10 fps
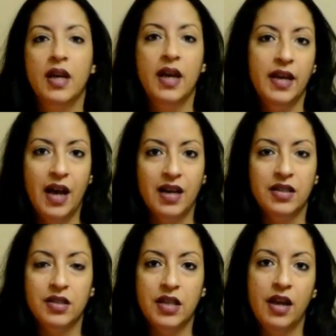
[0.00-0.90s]
Hey
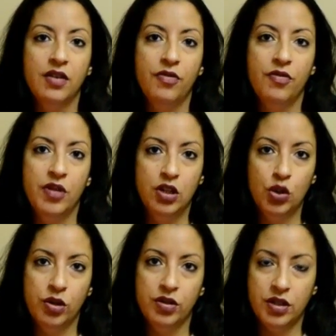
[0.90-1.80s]
guys, Diana from Really
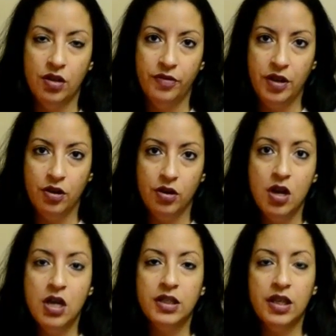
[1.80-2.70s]
Do It Yourself here.
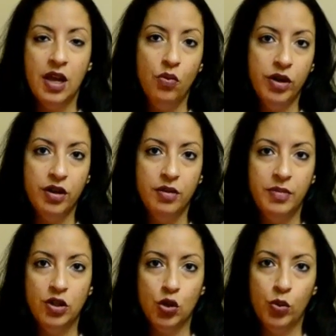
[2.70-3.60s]
Today we're going to
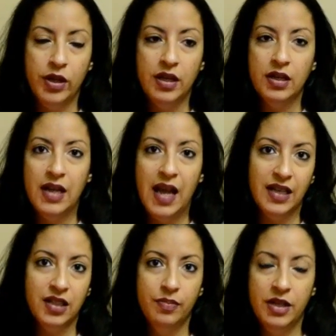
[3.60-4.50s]
be doing
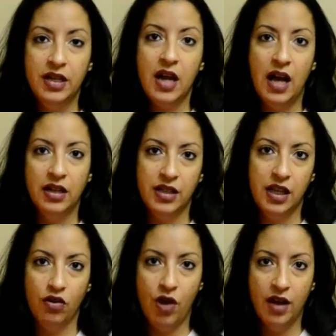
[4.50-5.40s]
last minute
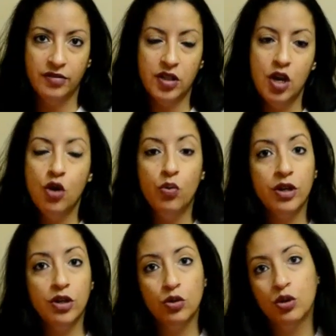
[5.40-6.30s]
holiday crafts. We're
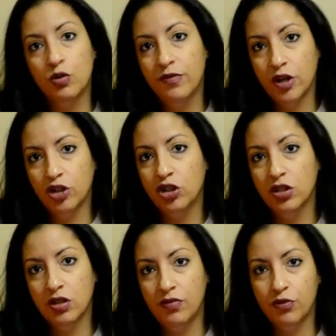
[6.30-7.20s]
going to do two
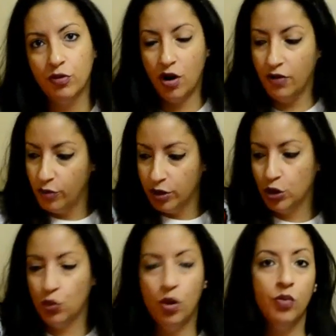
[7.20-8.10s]
versions of Rudolph. We're going
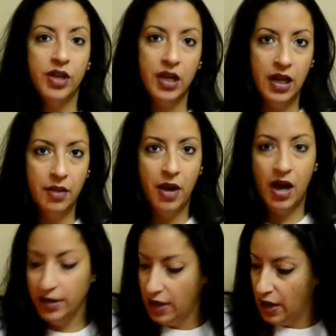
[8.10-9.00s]
to do one with a clay
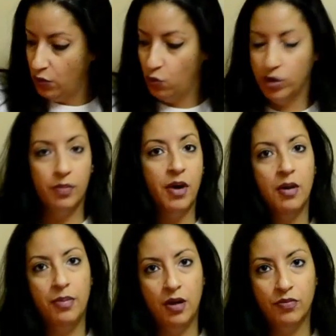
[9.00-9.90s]
pot and one a
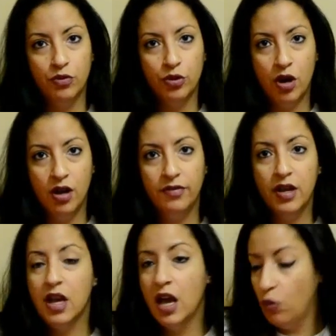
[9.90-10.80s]
Pom Pom Rudolph.
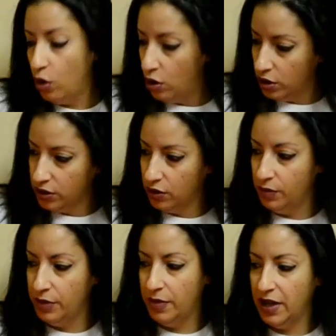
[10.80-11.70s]
And we're also going to
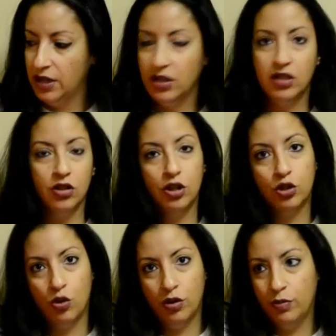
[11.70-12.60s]
be making these
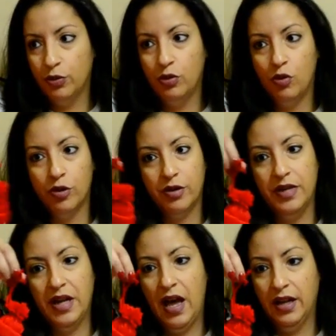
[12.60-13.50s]
adorable
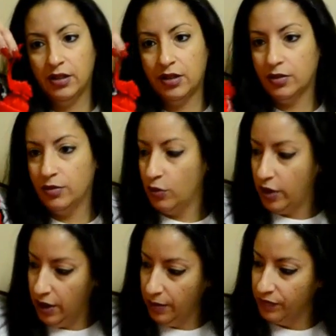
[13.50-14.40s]
ornament hats.
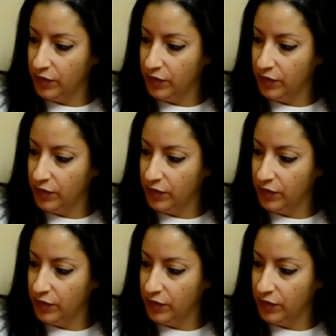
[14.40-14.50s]
Okay?